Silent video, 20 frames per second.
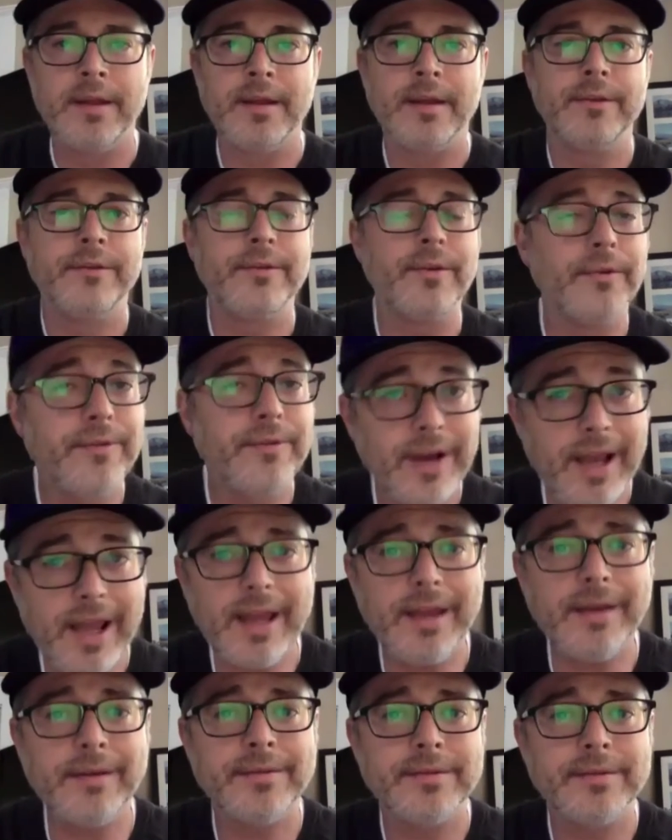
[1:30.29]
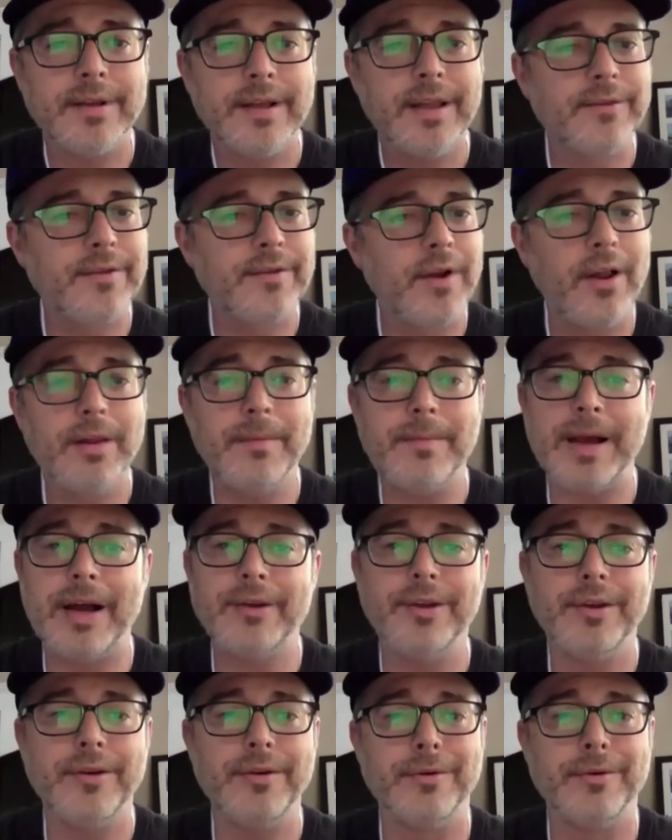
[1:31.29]
So today, it's all about
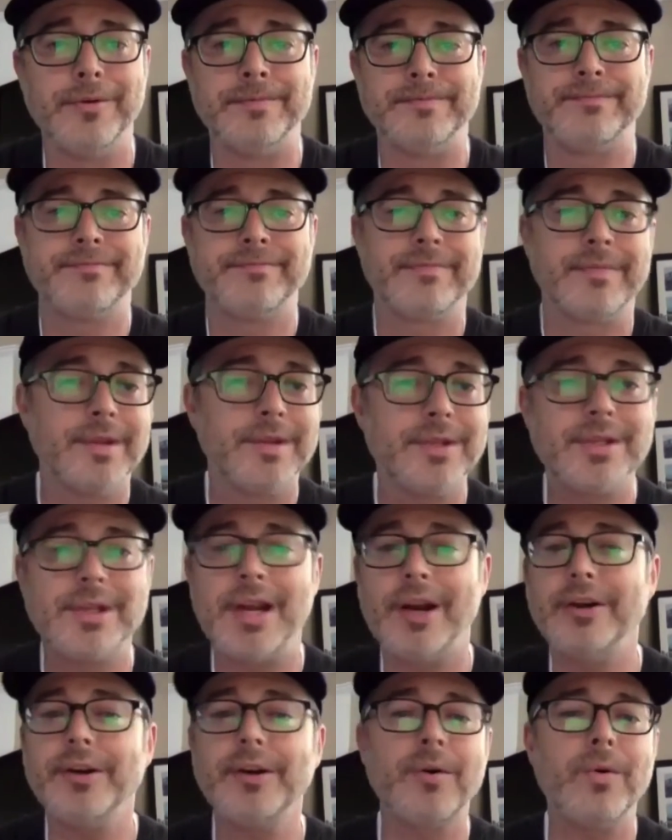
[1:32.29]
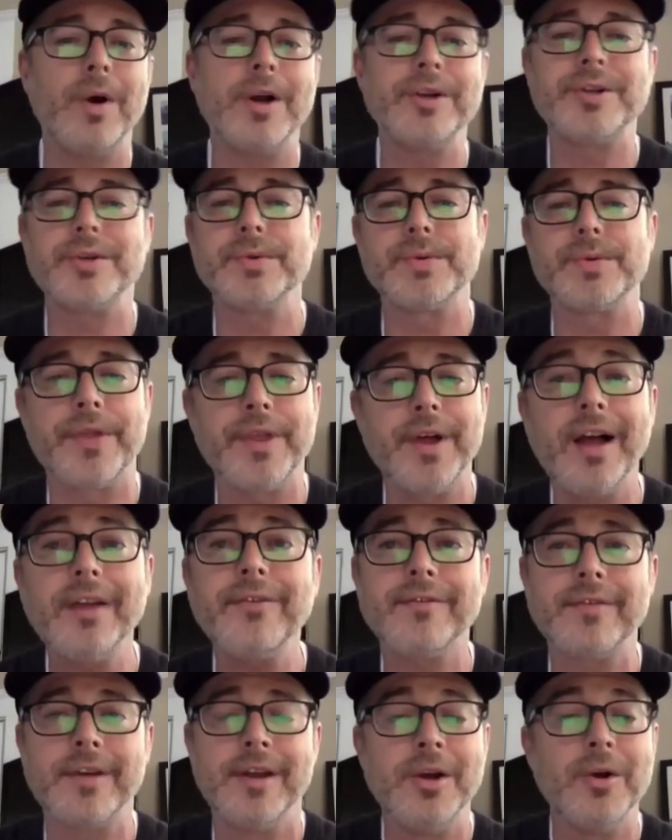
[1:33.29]
you. Share your questions with
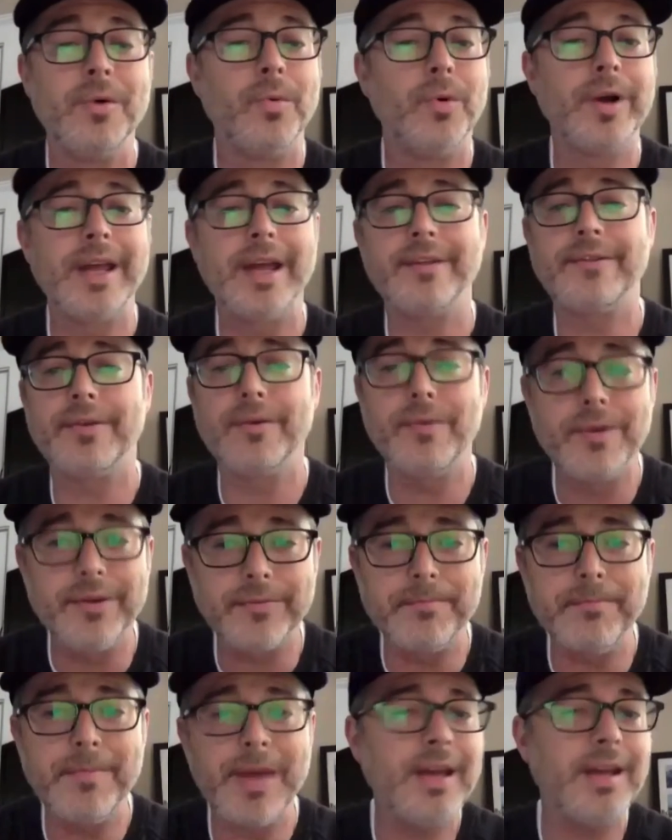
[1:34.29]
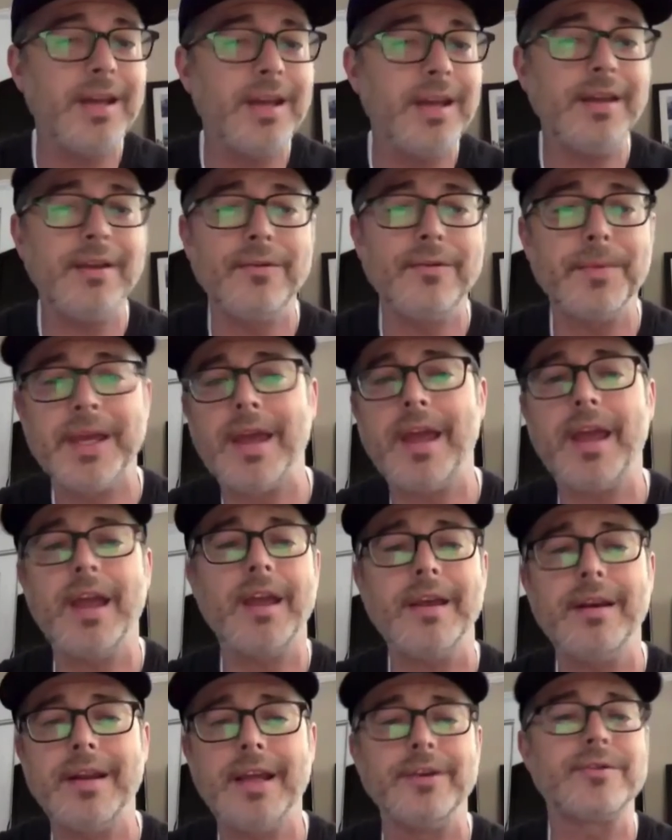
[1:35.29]
us. We'll get to as many as we
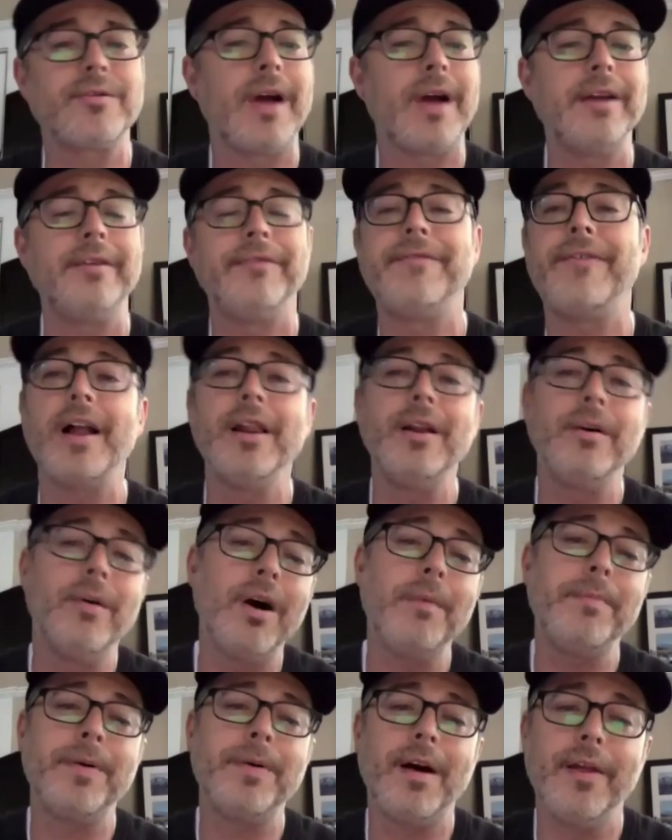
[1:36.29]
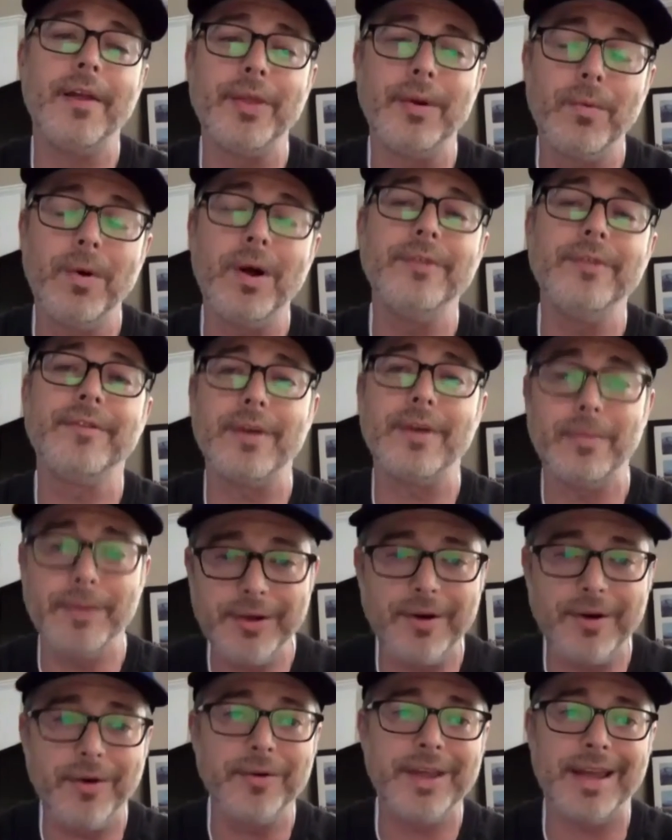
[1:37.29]
can and try to follow up on the ones that we
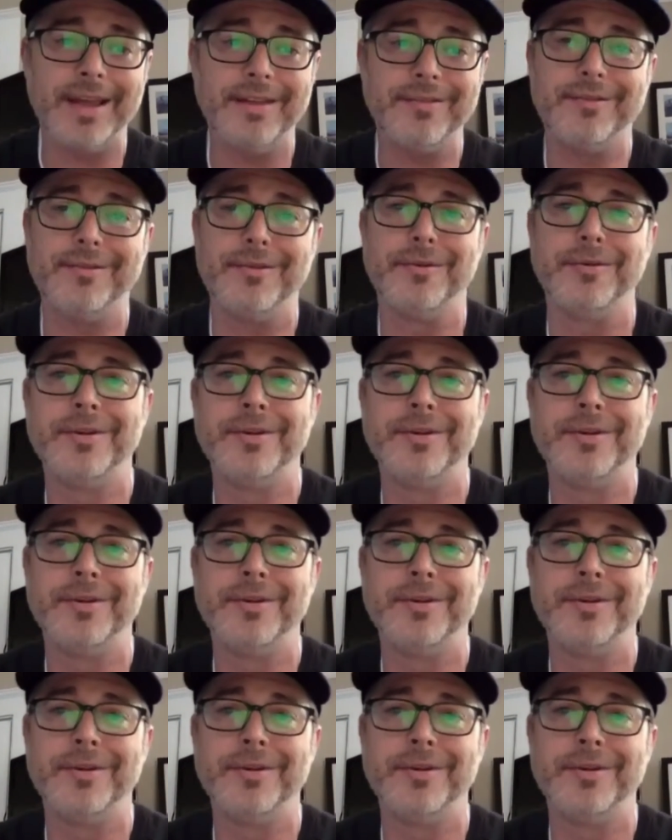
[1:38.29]
don't get to.